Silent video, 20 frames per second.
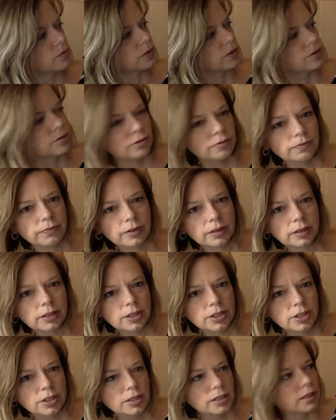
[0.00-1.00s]
winter
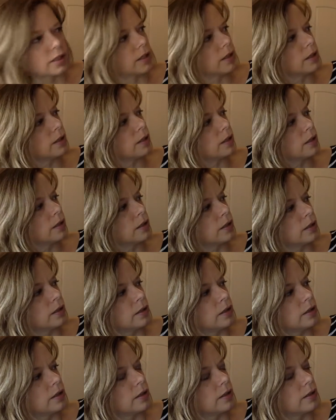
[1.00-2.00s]
village scene,
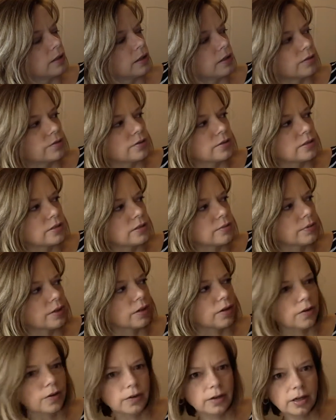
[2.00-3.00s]
they used some
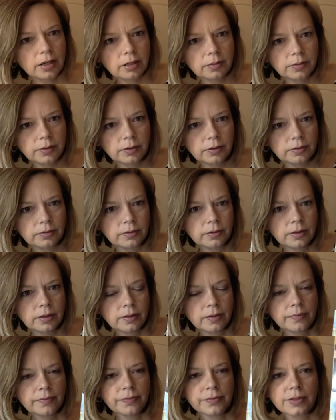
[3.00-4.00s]
incredible
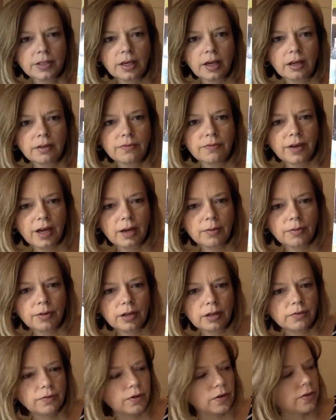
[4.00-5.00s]
dyed
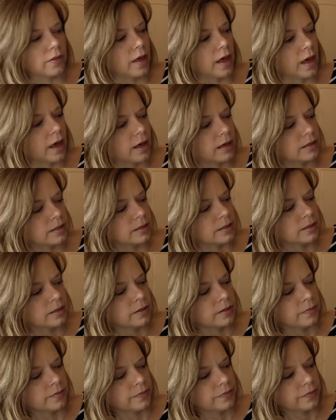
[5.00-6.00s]
fabric for that.
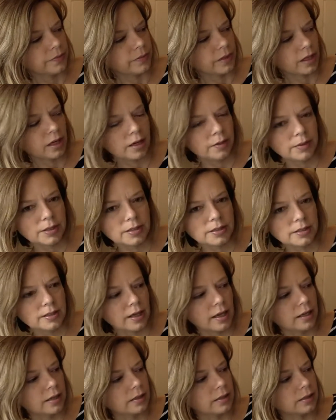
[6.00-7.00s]
A
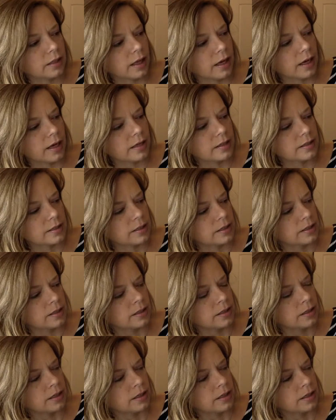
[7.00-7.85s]
stained glass